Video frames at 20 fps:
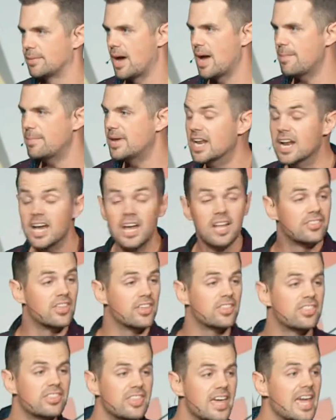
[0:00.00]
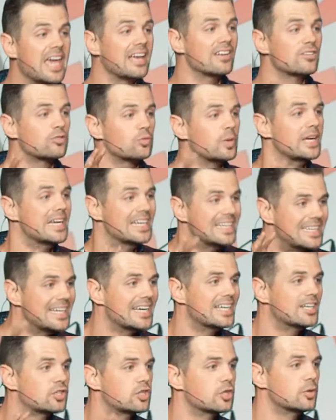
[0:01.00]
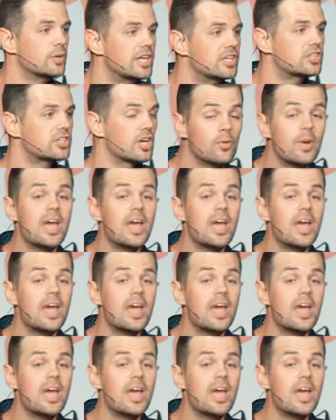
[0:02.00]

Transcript: I mean, the things we did to each other.